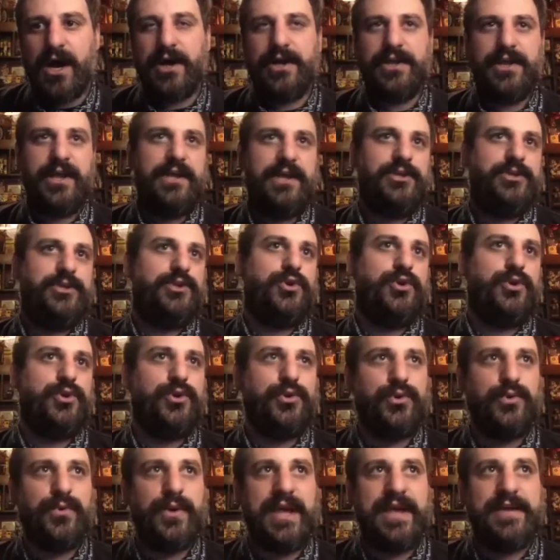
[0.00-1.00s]

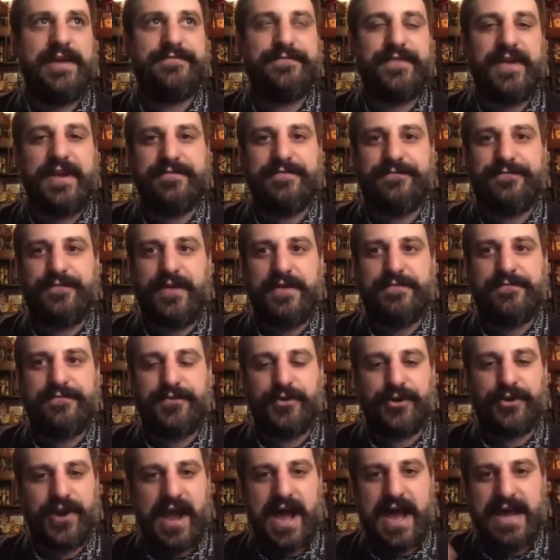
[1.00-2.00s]
if you're
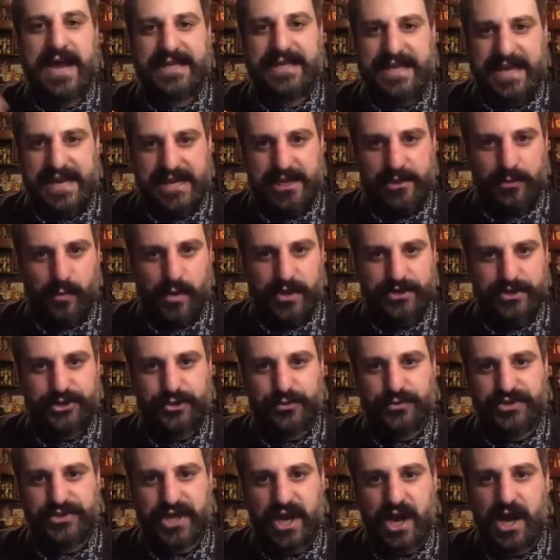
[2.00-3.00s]
not getting what
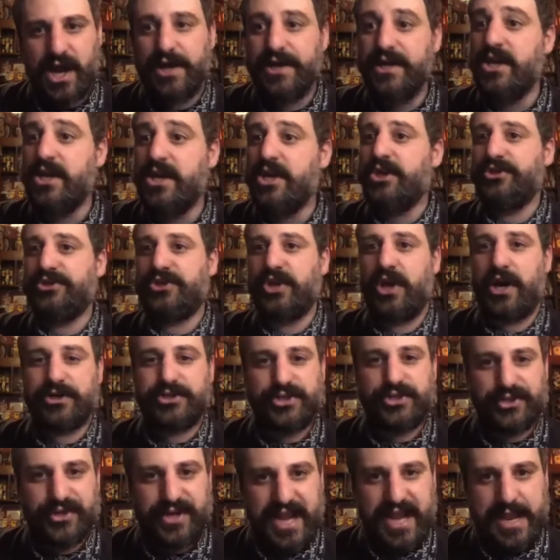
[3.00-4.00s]
you've done, talk to
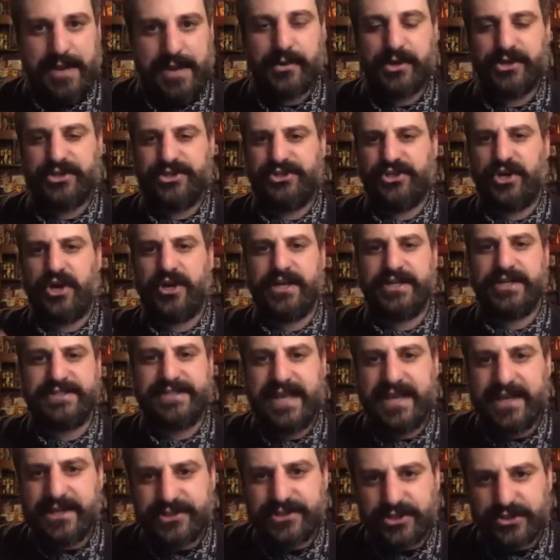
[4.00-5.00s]
your neighbors, start a
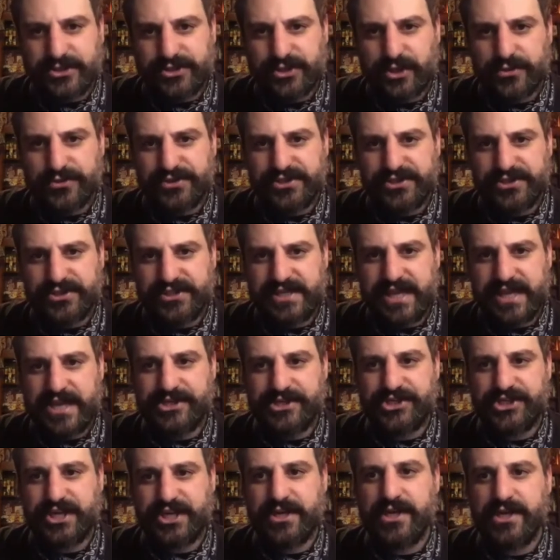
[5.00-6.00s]
tenants
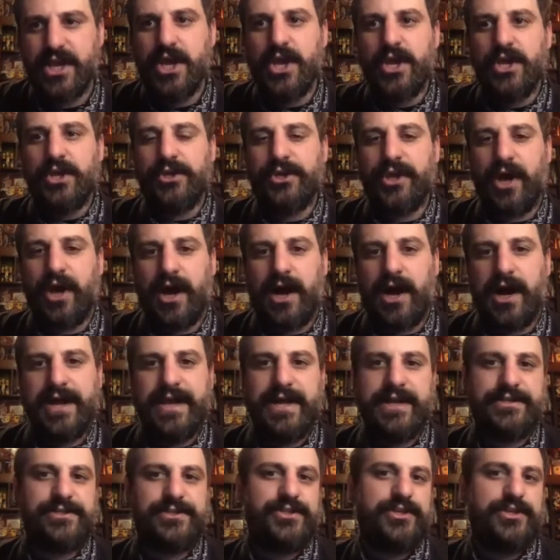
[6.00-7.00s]
association.
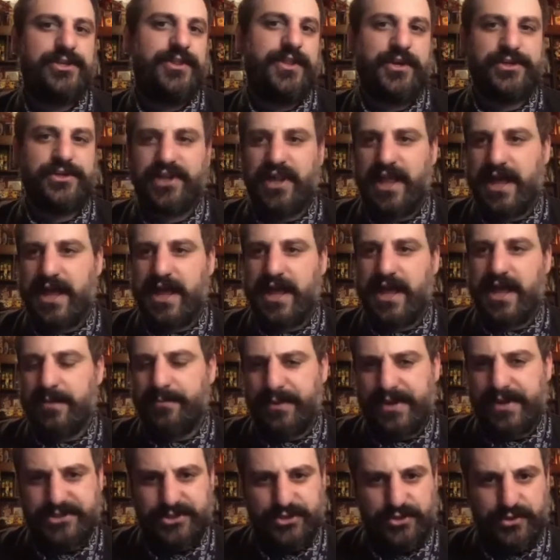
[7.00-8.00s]
There's a lot of
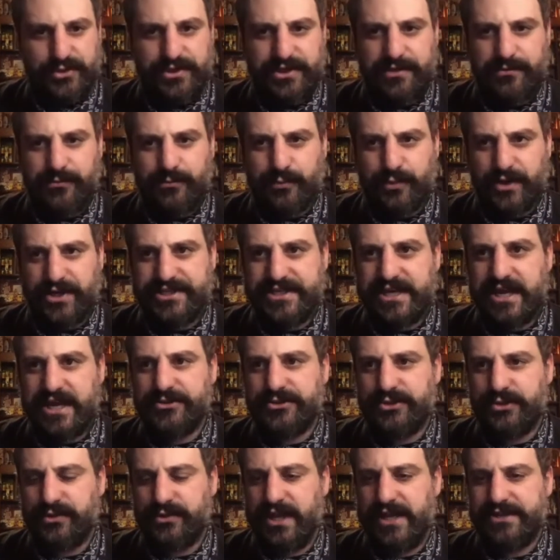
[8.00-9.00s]
places you can reach out
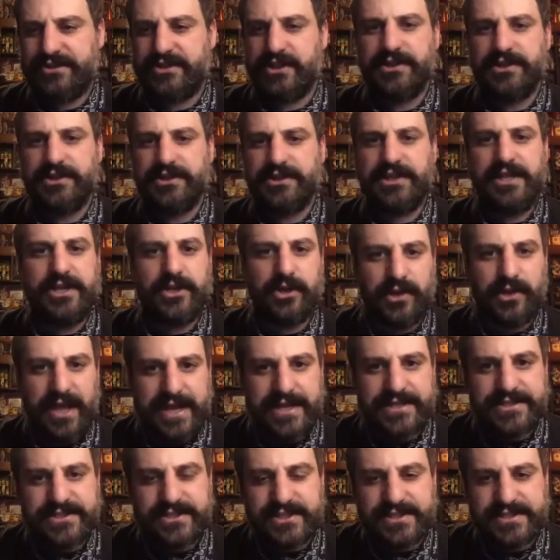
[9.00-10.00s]
to, like the Legal
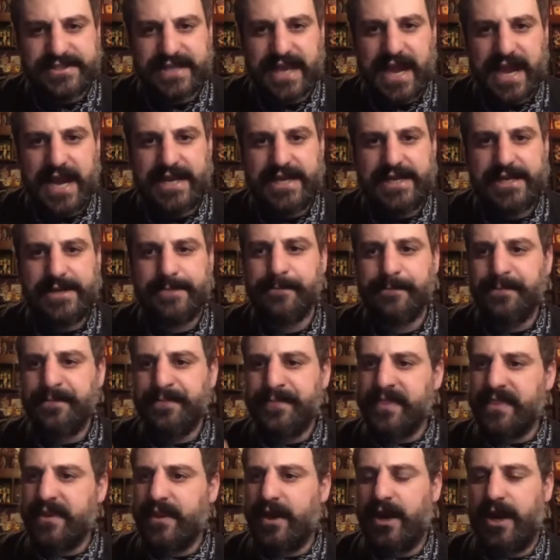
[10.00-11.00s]
Aid Society,
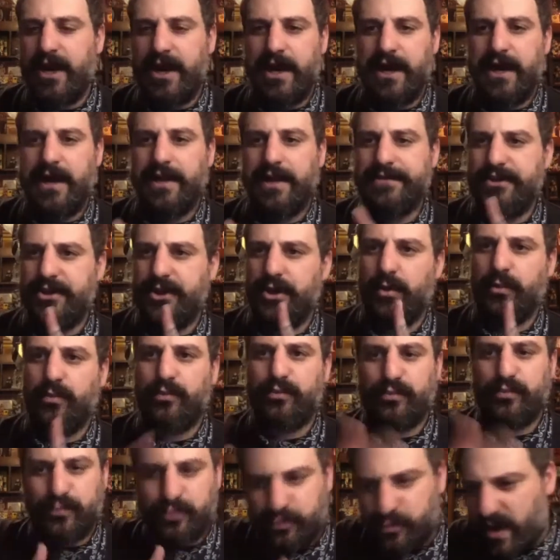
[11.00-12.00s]

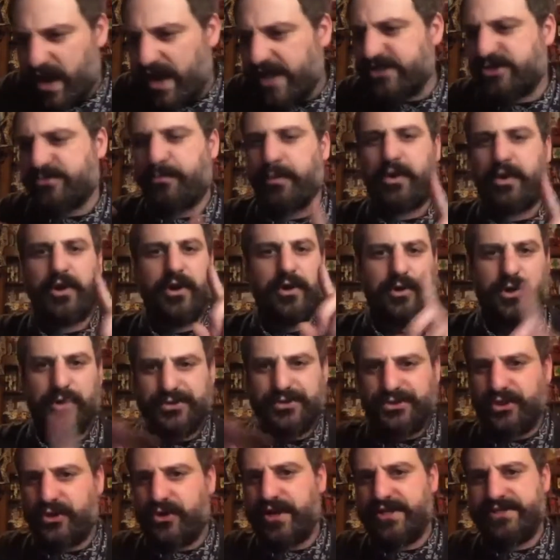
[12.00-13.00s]
Riseboro, Los
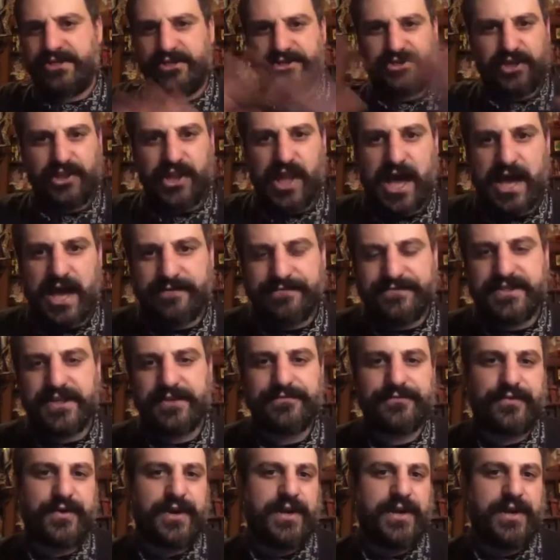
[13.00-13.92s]
Surreys. There's a lot of different